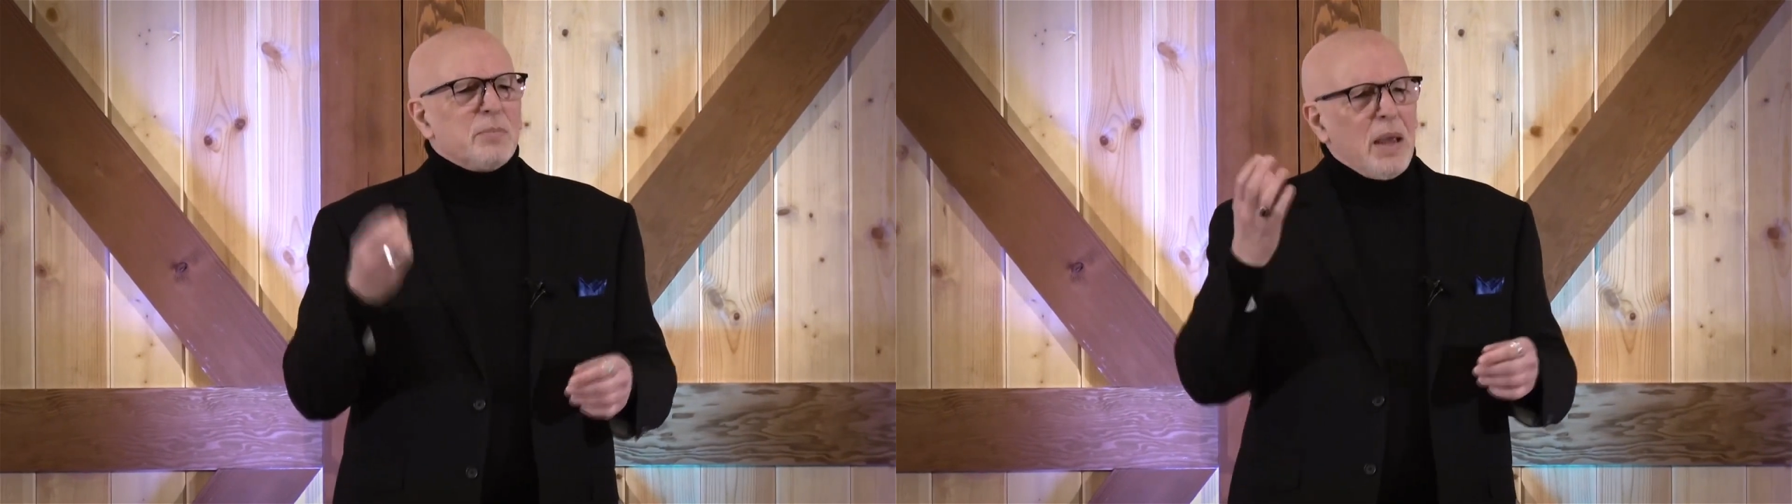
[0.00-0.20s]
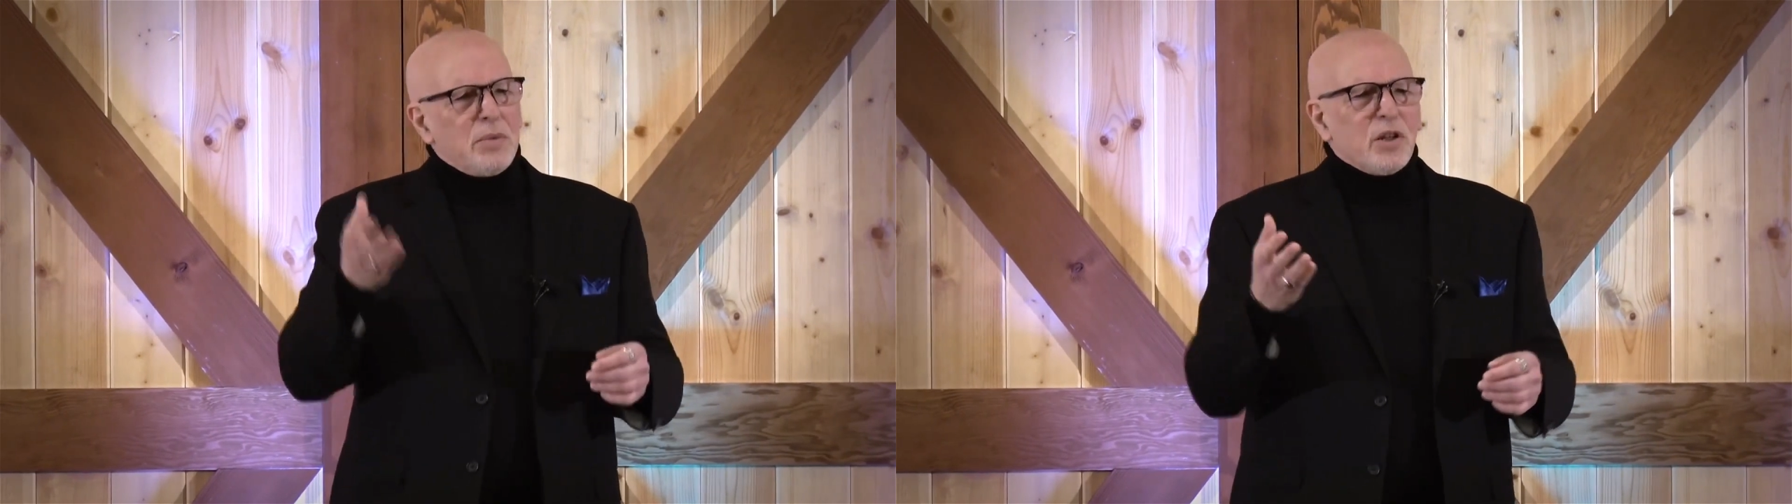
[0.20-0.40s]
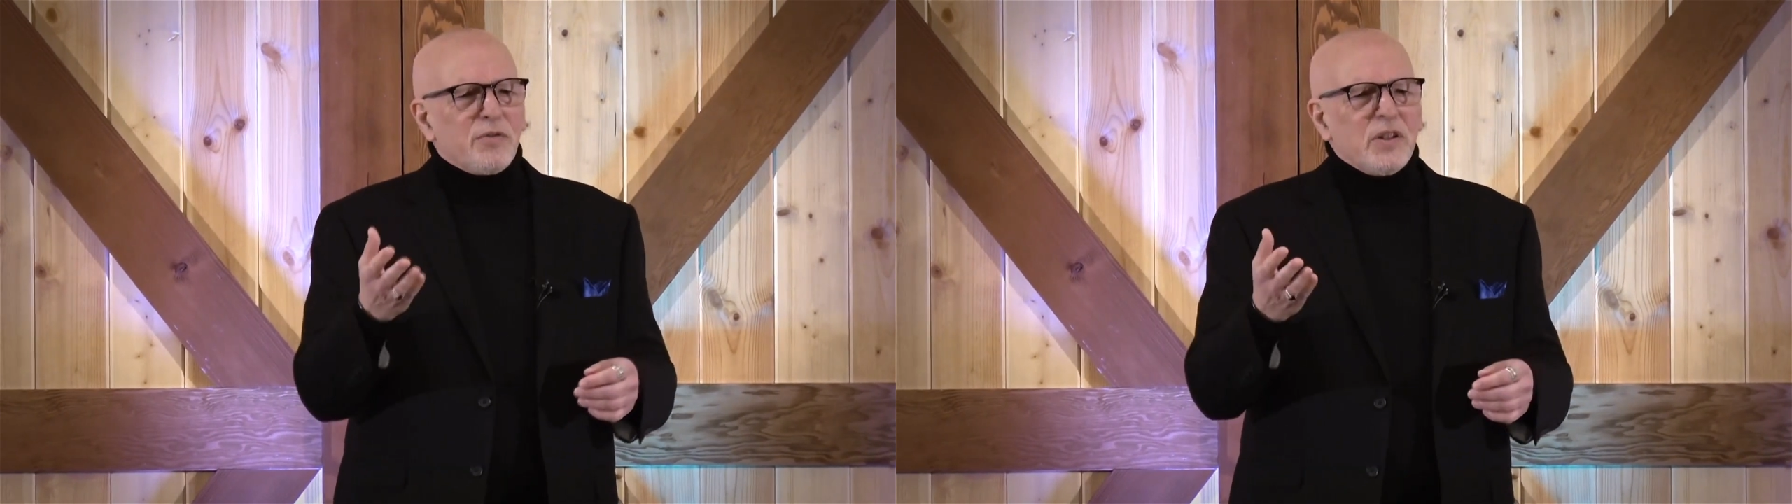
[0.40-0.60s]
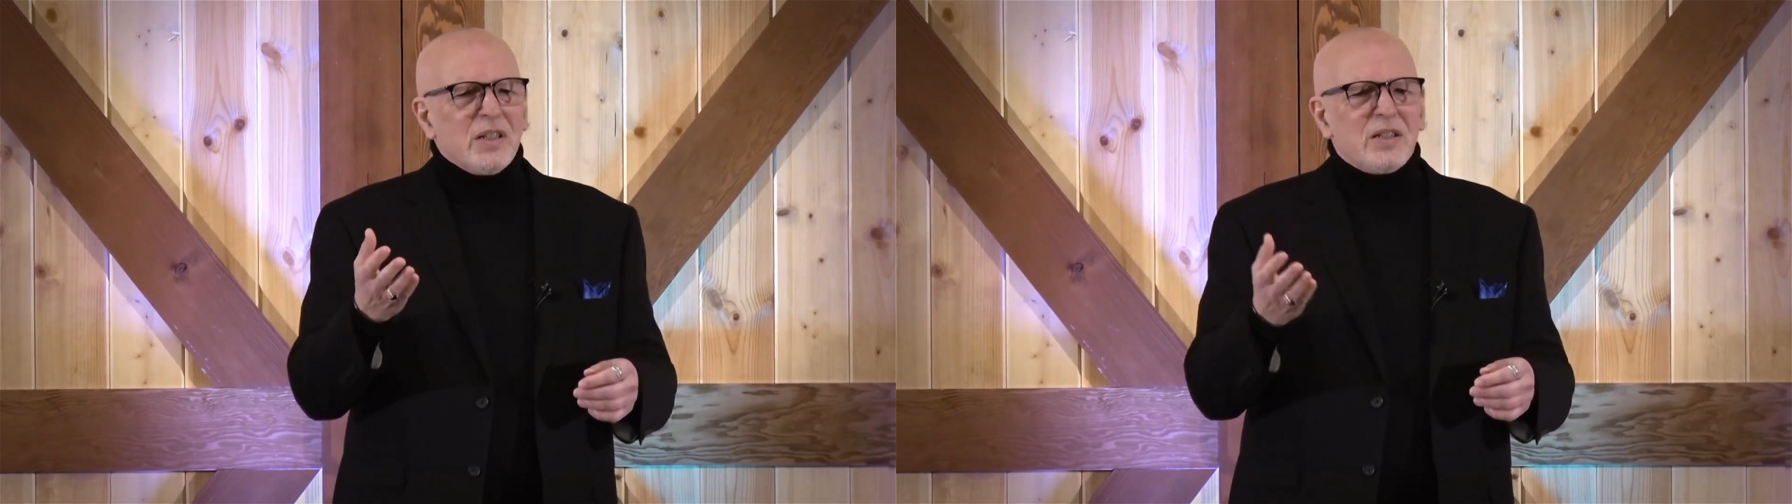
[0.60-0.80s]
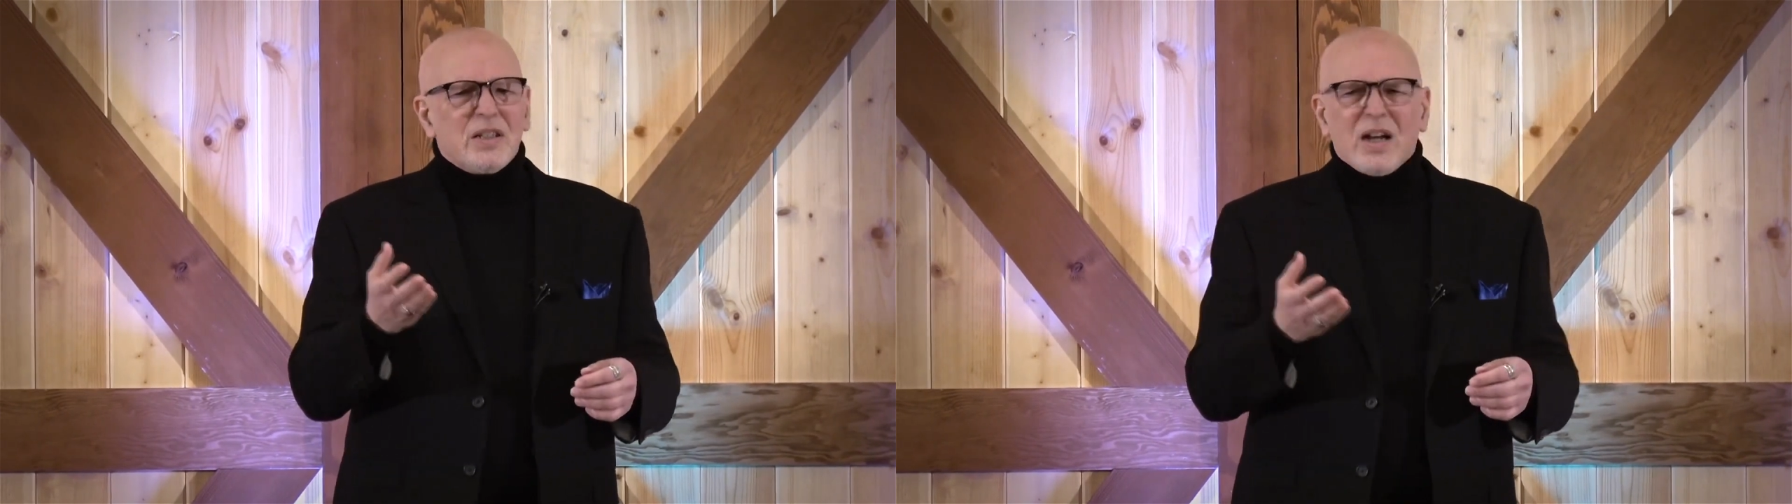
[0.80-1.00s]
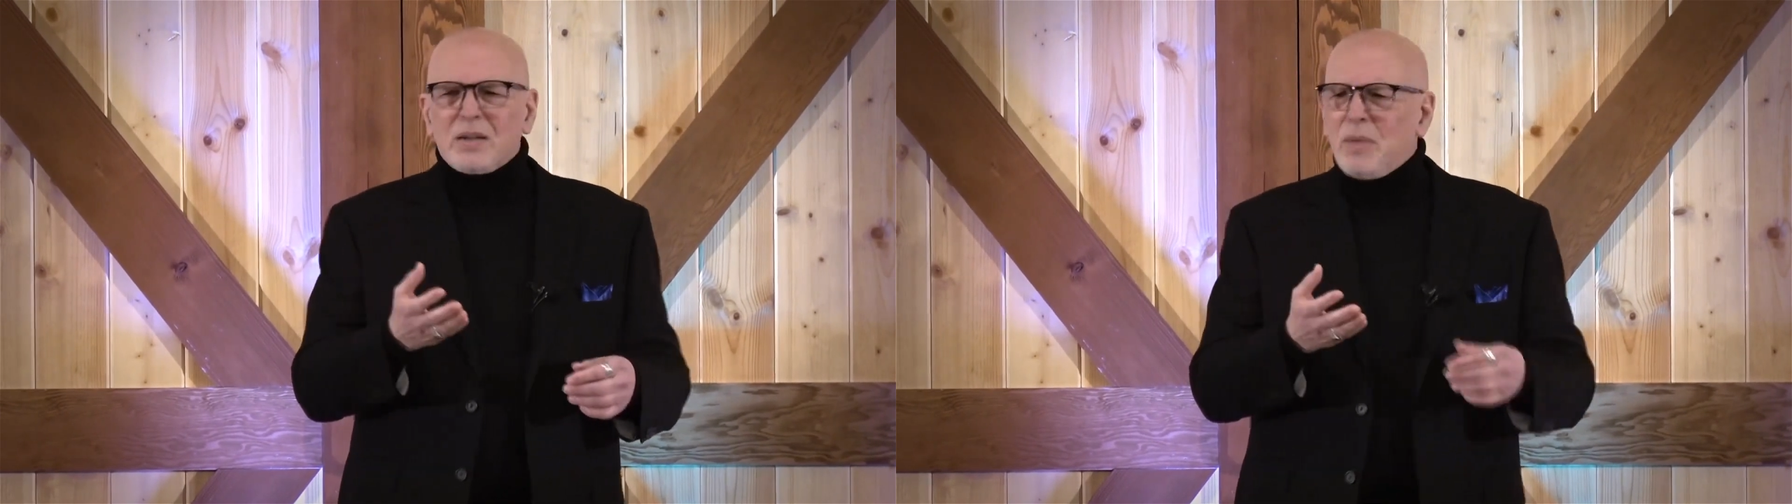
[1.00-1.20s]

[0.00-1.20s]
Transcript: Maybe you're feeling stuck.